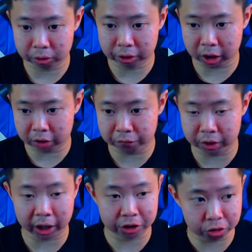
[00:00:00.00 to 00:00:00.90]
You can
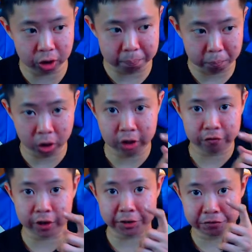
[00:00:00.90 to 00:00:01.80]
even actually
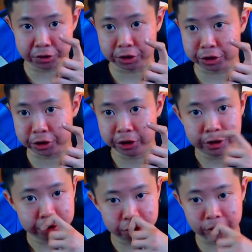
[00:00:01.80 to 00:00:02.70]
modify your,
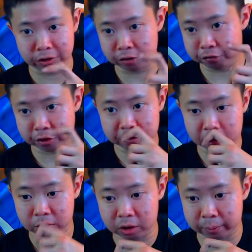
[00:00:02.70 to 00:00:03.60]
your GIF, your
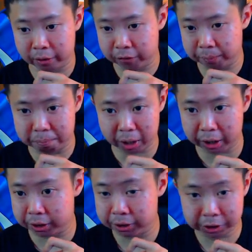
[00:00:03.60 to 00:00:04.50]
sound script, everything
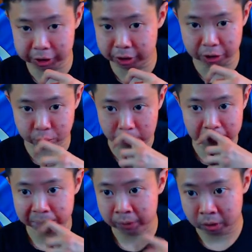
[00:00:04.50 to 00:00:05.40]
by here as well.
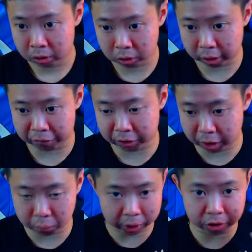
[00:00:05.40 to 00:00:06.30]
So
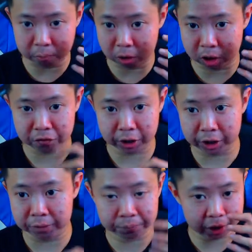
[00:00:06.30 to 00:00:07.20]
everything, when you modify
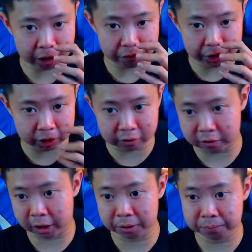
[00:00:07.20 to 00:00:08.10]
it, everything is
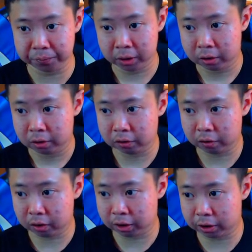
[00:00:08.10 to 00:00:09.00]
done.
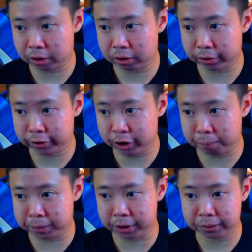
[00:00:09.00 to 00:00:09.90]
Just click
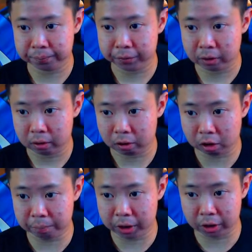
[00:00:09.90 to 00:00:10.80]
copy.
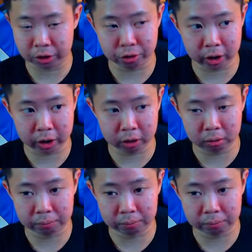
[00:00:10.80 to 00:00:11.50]
Copy the URL.